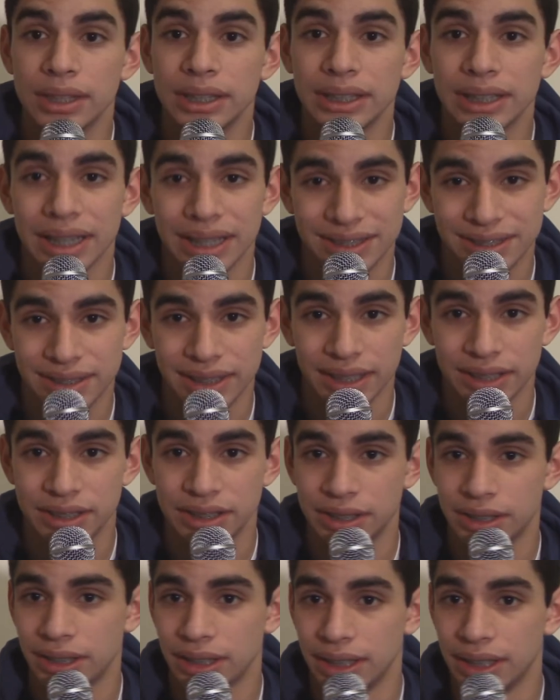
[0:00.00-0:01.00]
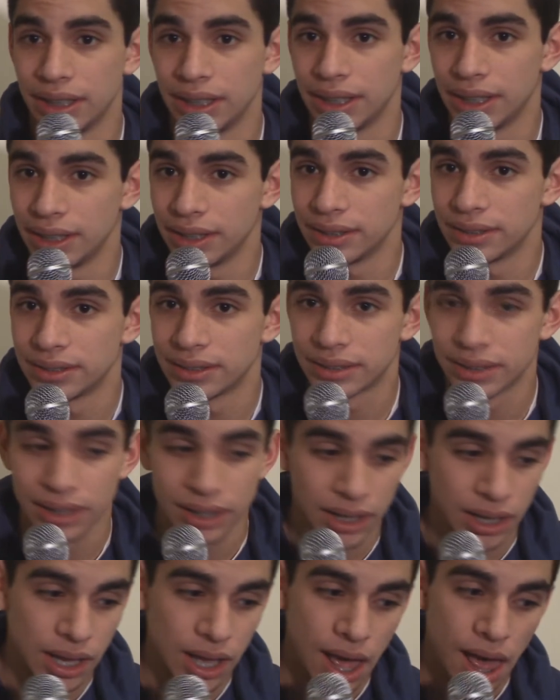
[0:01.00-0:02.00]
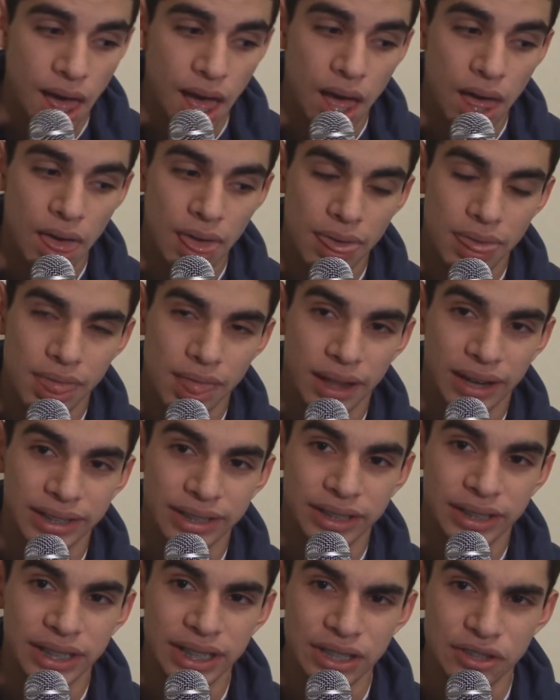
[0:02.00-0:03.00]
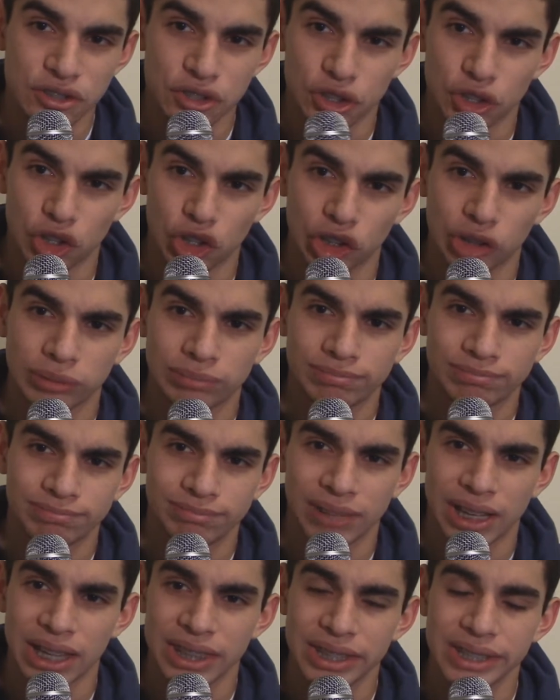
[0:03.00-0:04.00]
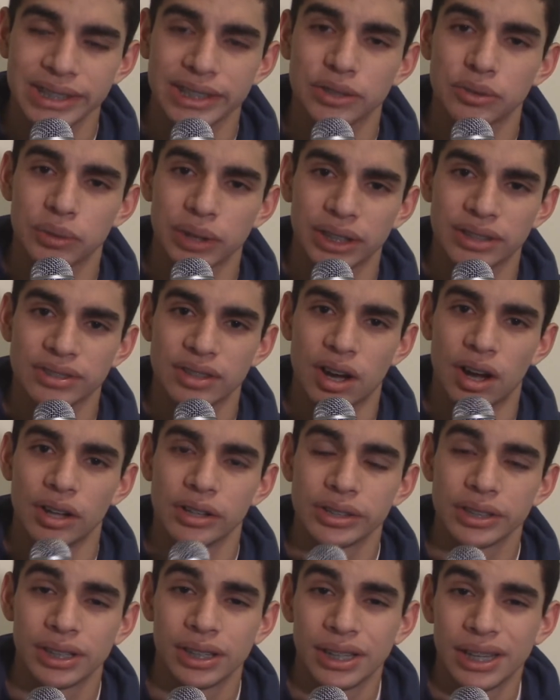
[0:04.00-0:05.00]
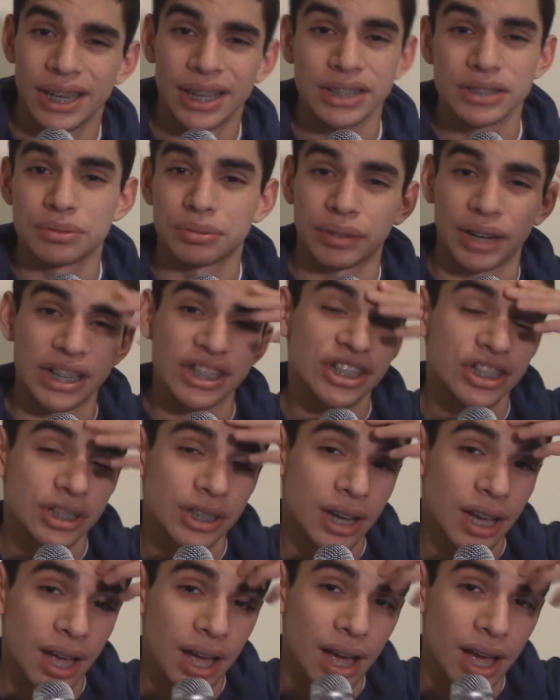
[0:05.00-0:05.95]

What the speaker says: The next section is Deezer I think that's what it's called. It's French.